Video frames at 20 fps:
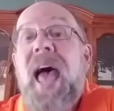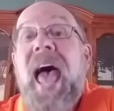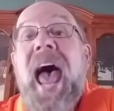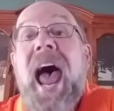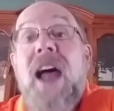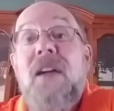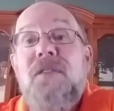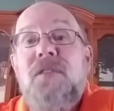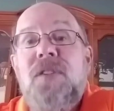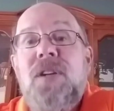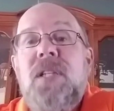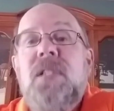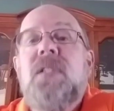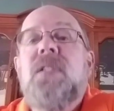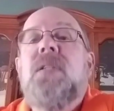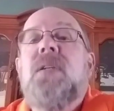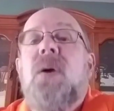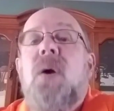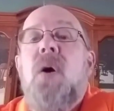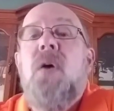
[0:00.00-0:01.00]

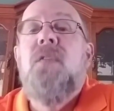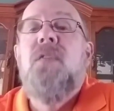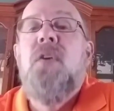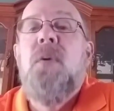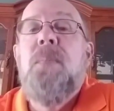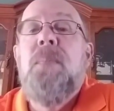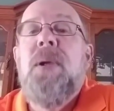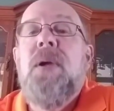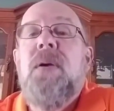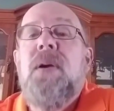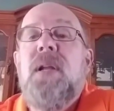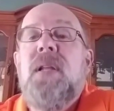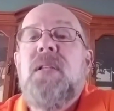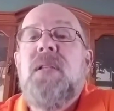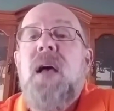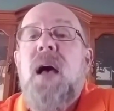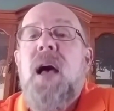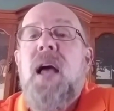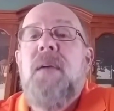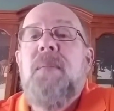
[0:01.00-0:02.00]
average over a period of
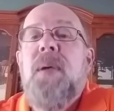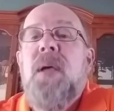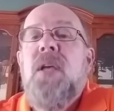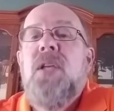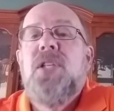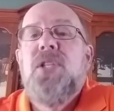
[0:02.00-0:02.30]
time.